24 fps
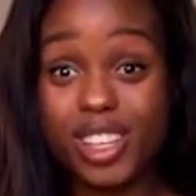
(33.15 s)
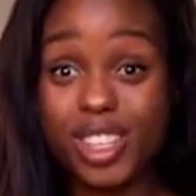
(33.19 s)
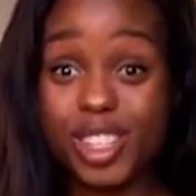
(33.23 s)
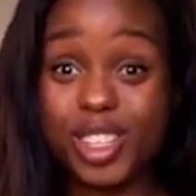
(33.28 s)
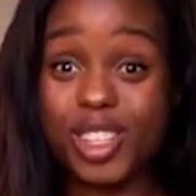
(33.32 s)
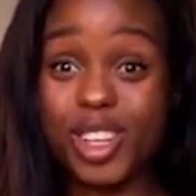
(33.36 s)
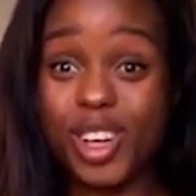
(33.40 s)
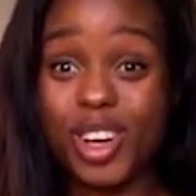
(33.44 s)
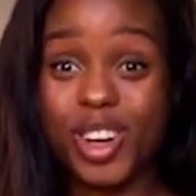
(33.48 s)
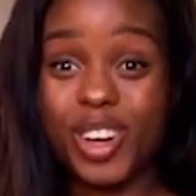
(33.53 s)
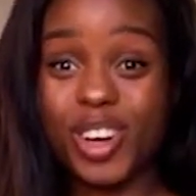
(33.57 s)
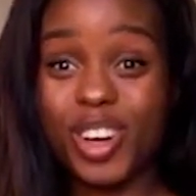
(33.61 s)

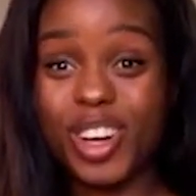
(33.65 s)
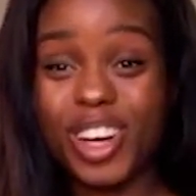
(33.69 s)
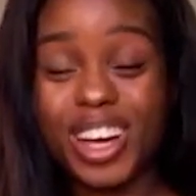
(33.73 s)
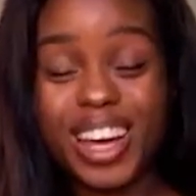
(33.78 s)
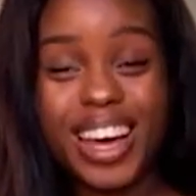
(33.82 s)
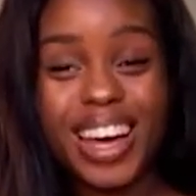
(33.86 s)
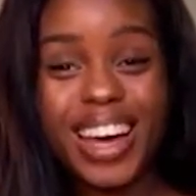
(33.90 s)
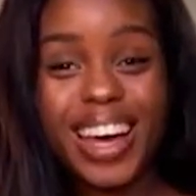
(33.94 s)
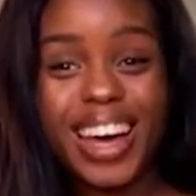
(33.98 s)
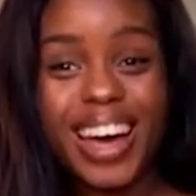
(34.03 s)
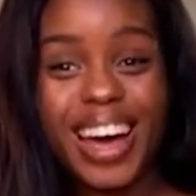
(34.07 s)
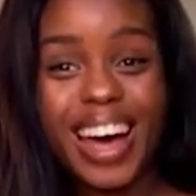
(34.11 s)
So
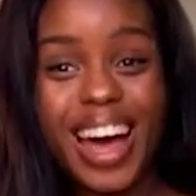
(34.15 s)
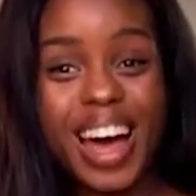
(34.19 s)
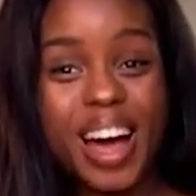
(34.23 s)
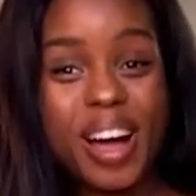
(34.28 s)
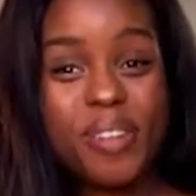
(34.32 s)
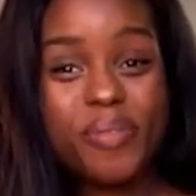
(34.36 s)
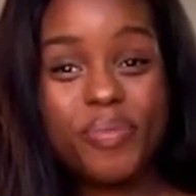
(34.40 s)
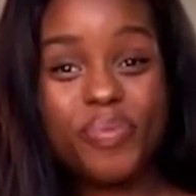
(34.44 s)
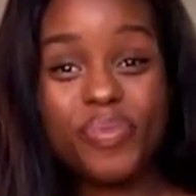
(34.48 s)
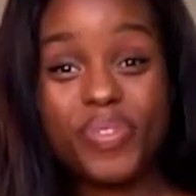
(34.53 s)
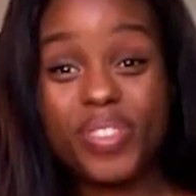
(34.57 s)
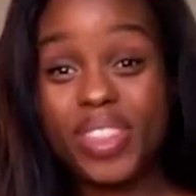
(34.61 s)

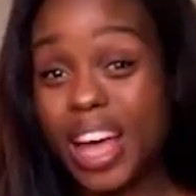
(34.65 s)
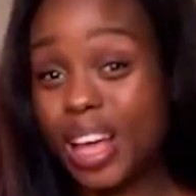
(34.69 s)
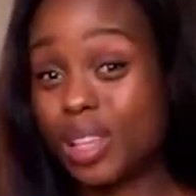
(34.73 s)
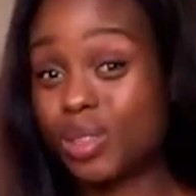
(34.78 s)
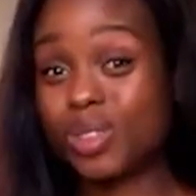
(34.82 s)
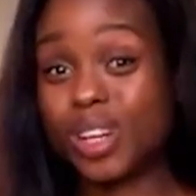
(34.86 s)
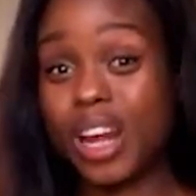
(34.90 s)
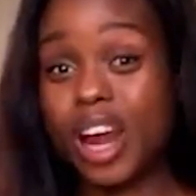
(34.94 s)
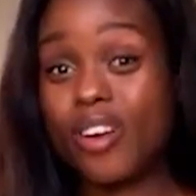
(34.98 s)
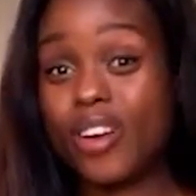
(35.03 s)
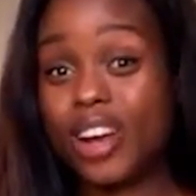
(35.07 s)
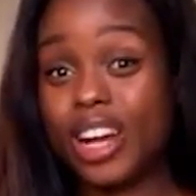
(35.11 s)

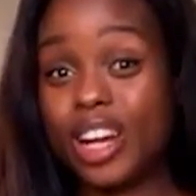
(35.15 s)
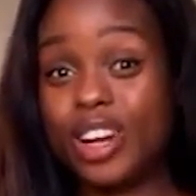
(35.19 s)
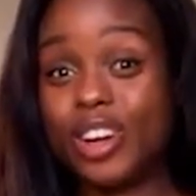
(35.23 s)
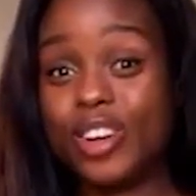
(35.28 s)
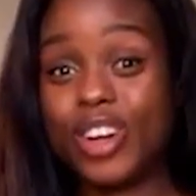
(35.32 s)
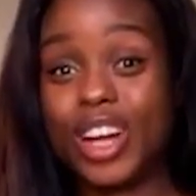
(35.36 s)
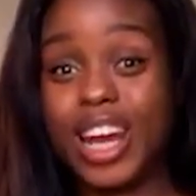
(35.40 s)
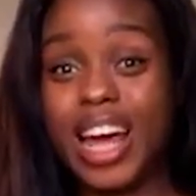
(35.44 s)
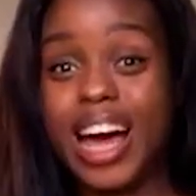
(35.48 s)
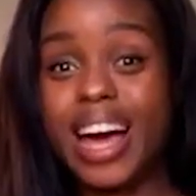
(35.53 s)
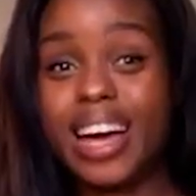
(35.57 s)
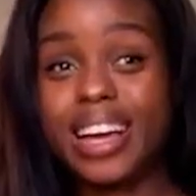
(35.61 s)
that's what I really
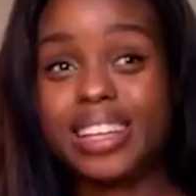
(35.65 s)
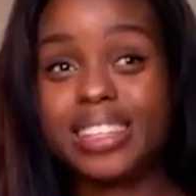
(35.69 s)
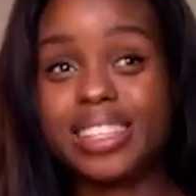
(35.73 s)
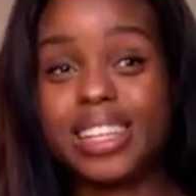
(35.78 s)
do like,